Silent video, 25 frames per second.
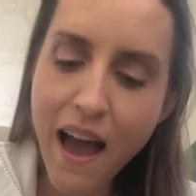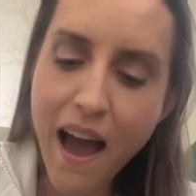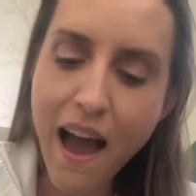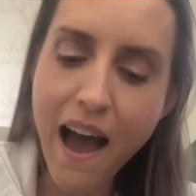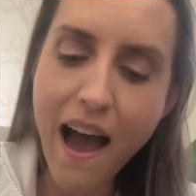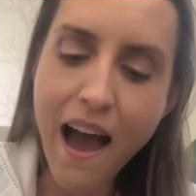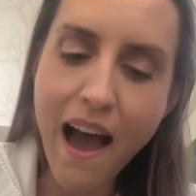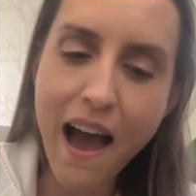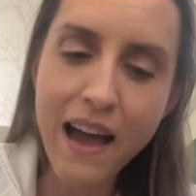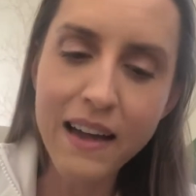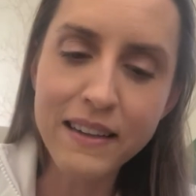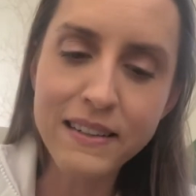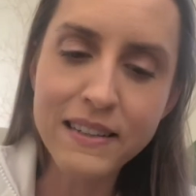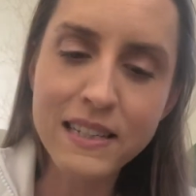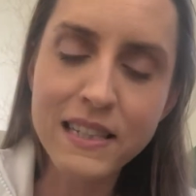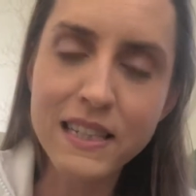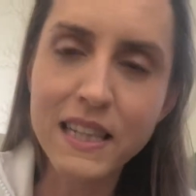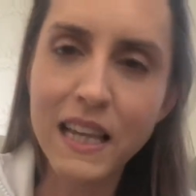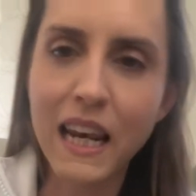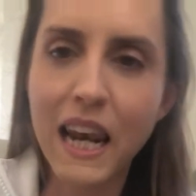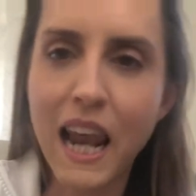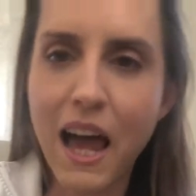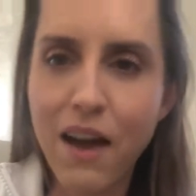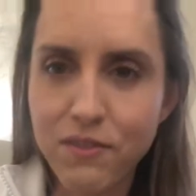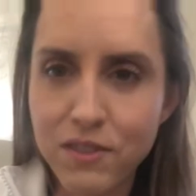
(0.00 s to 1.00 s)
And
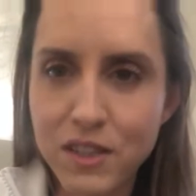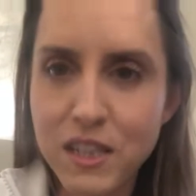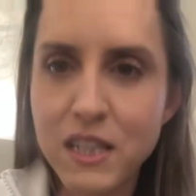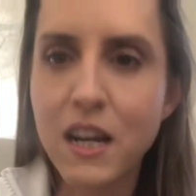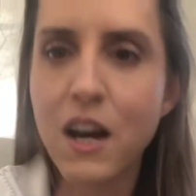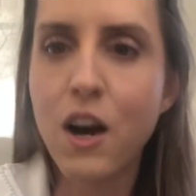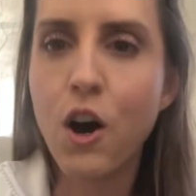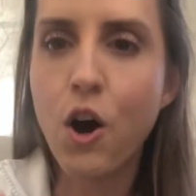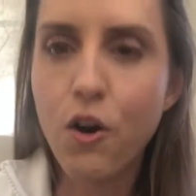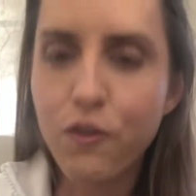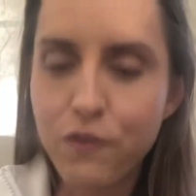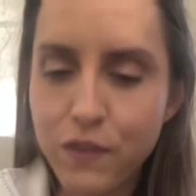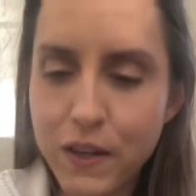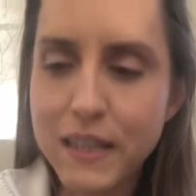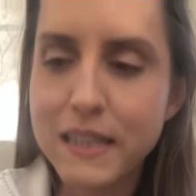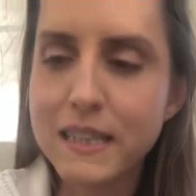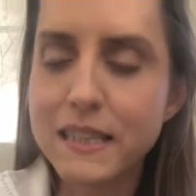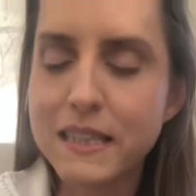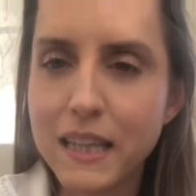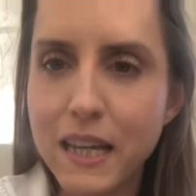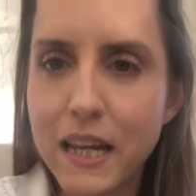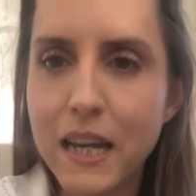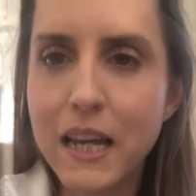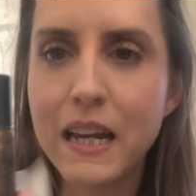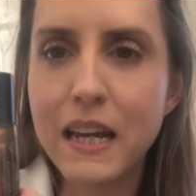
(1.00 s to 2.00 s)
the lavender,
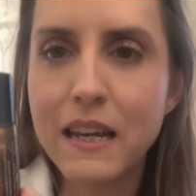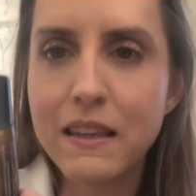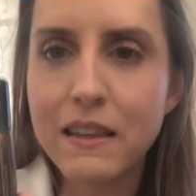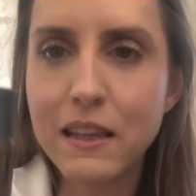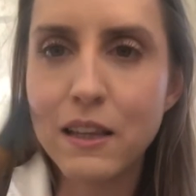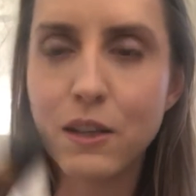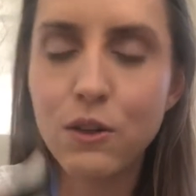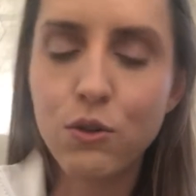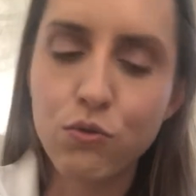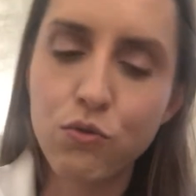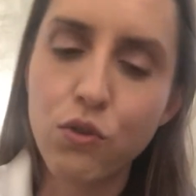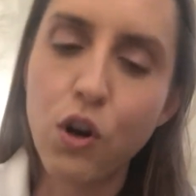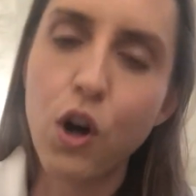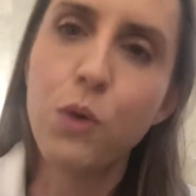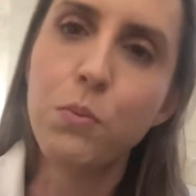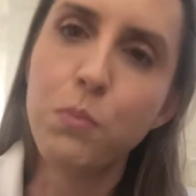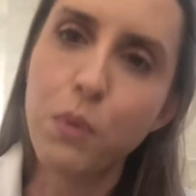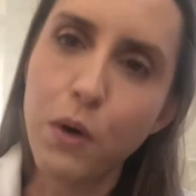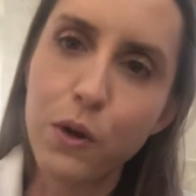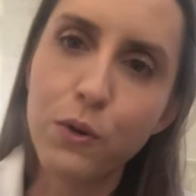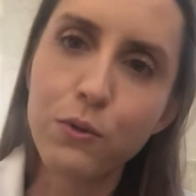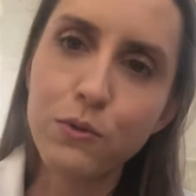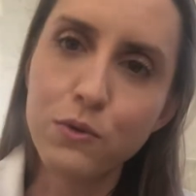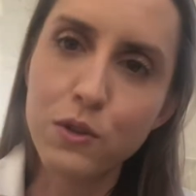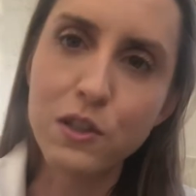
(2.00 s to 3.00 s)
obviously, in the little roll
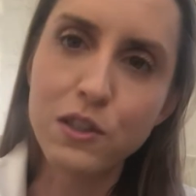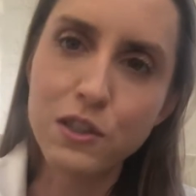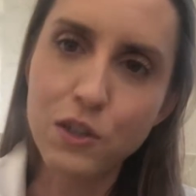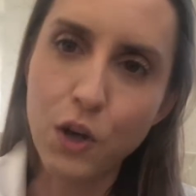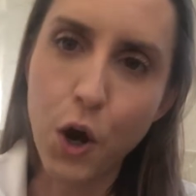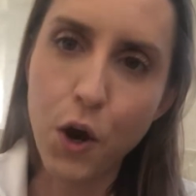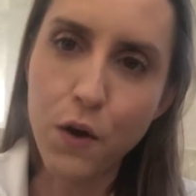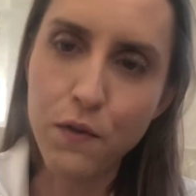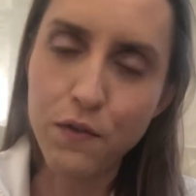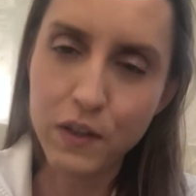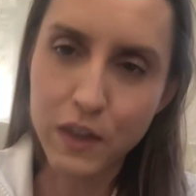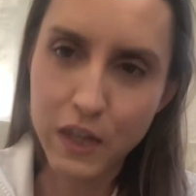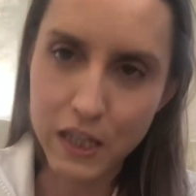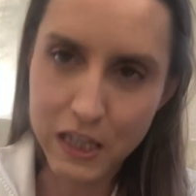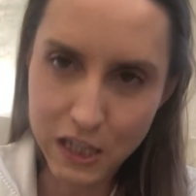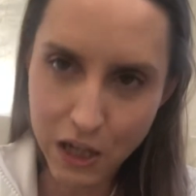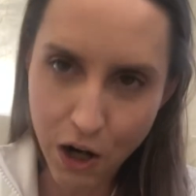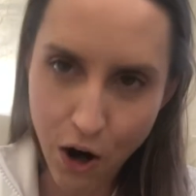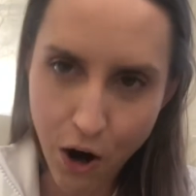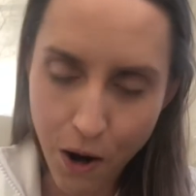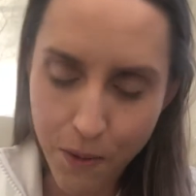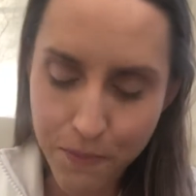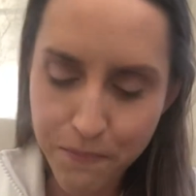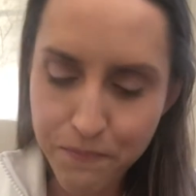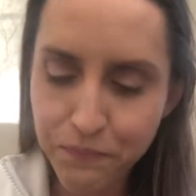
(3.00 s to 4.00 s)
bottle just over the
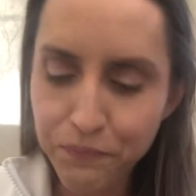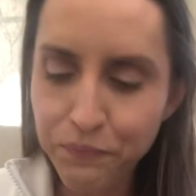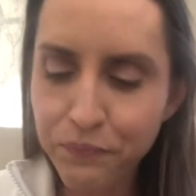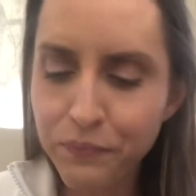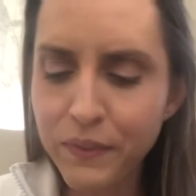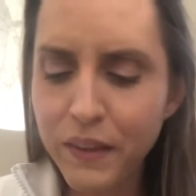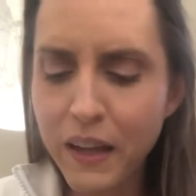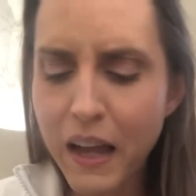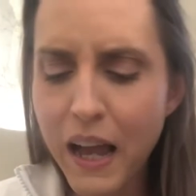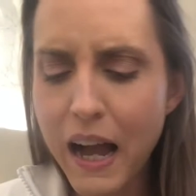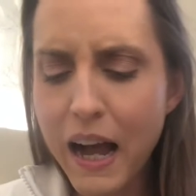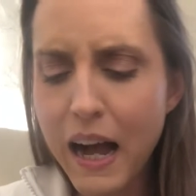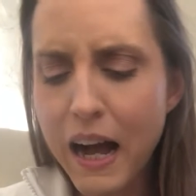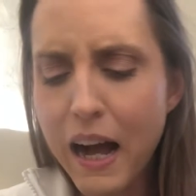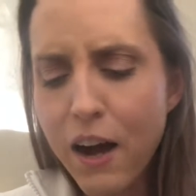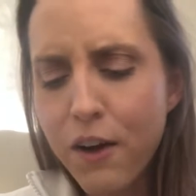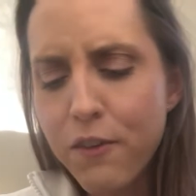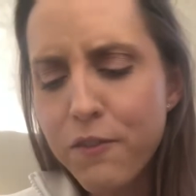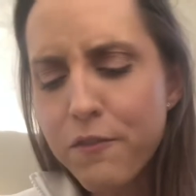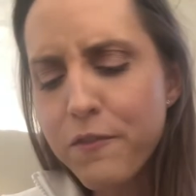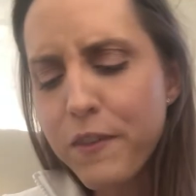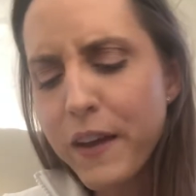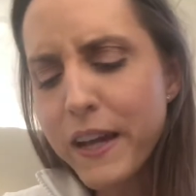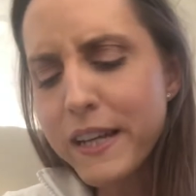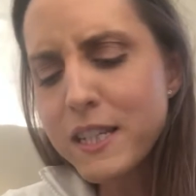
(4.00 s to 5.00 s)
top.
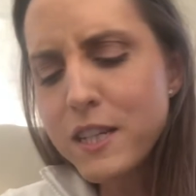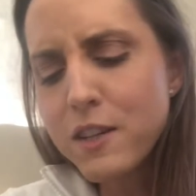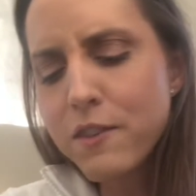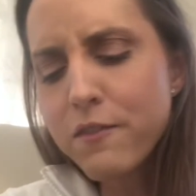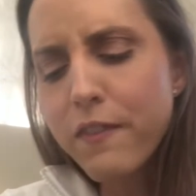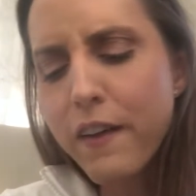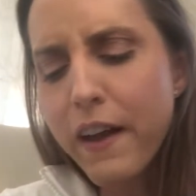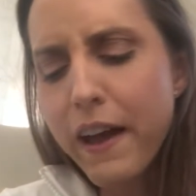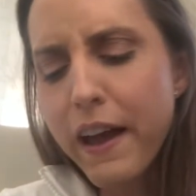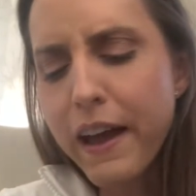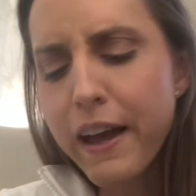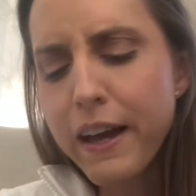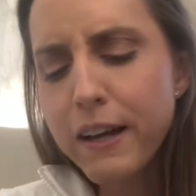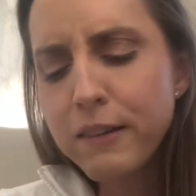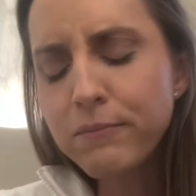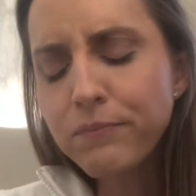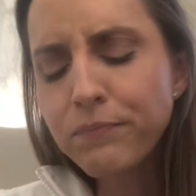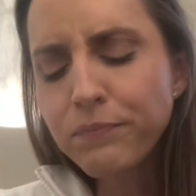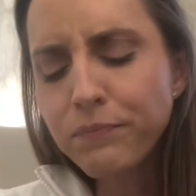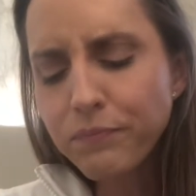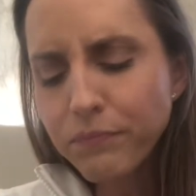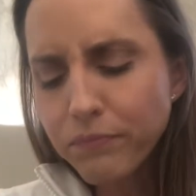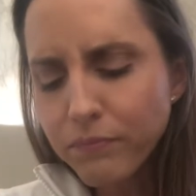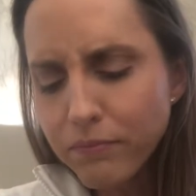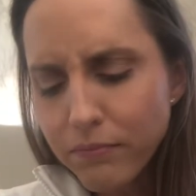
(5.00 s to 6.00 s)
Vetiver,
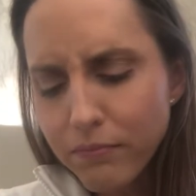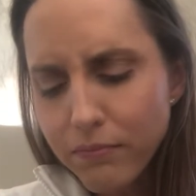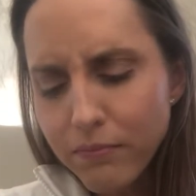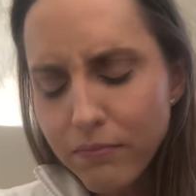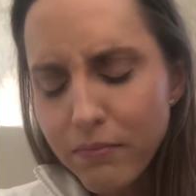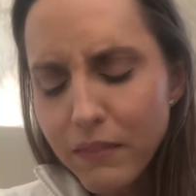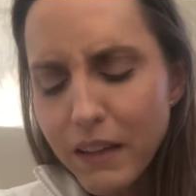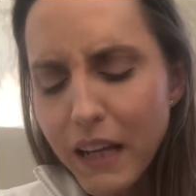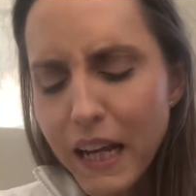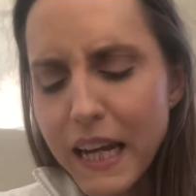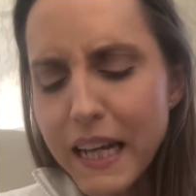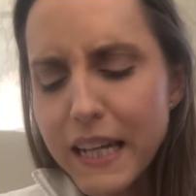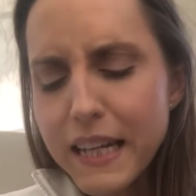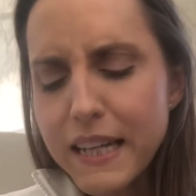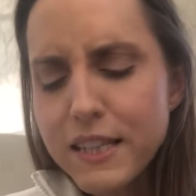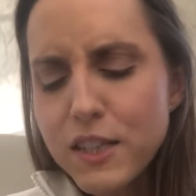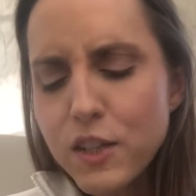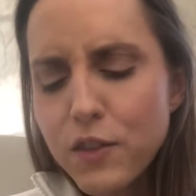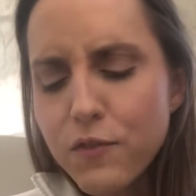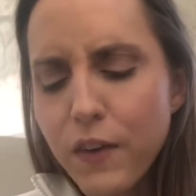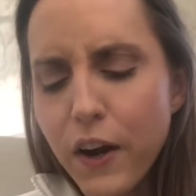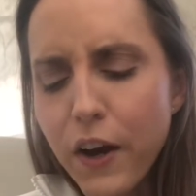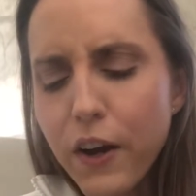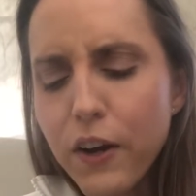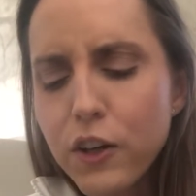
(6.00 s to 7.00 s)
it is
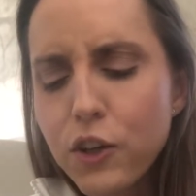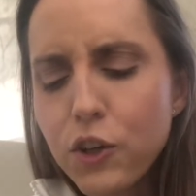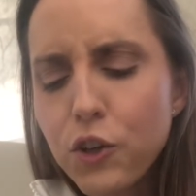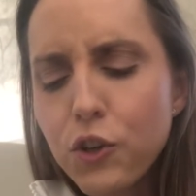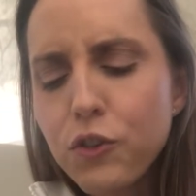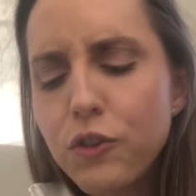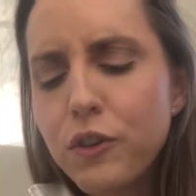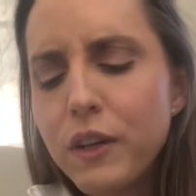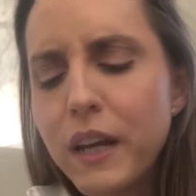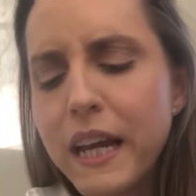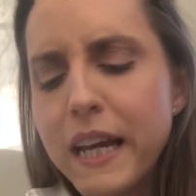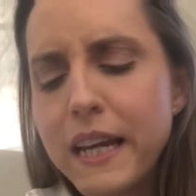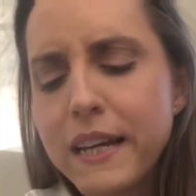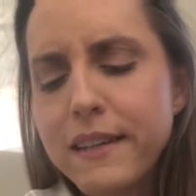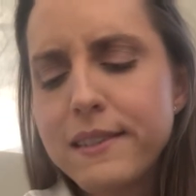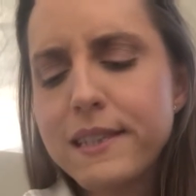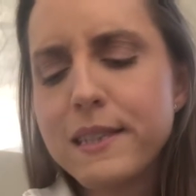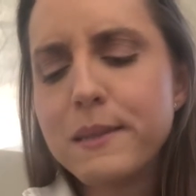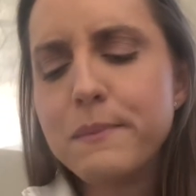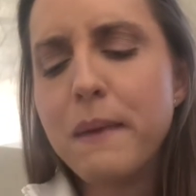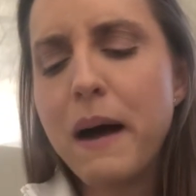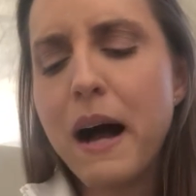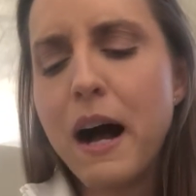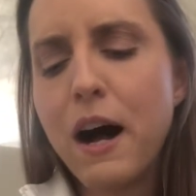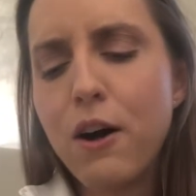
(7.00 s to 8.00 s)
a very unique
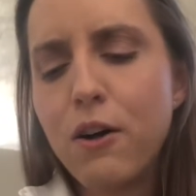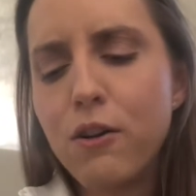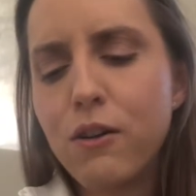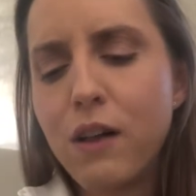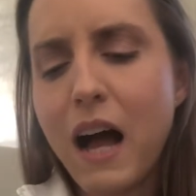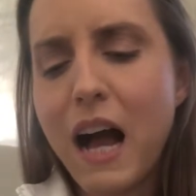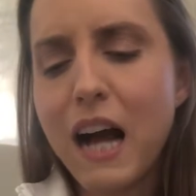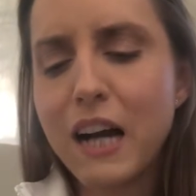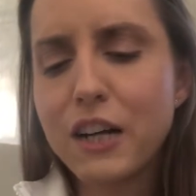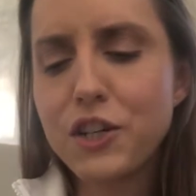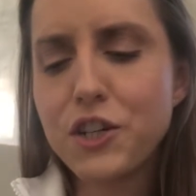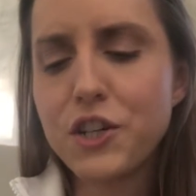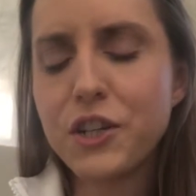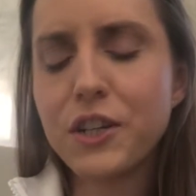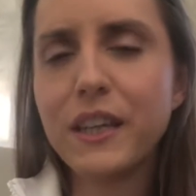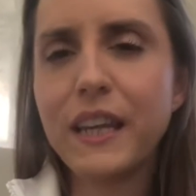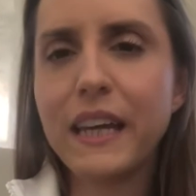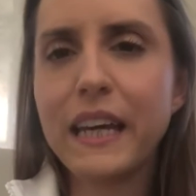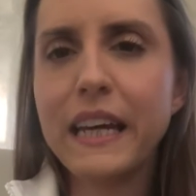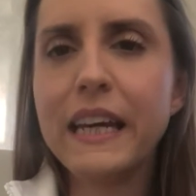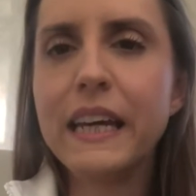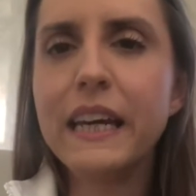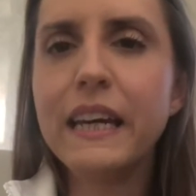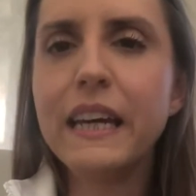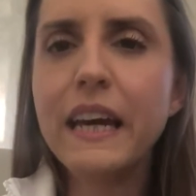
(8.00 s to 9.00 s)
smell,
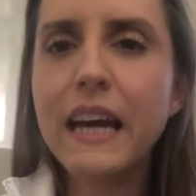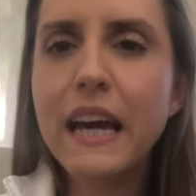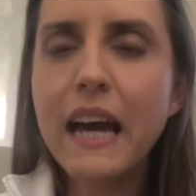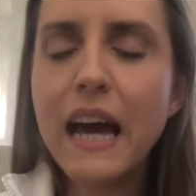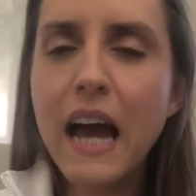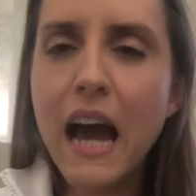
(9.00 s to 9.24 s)
actually.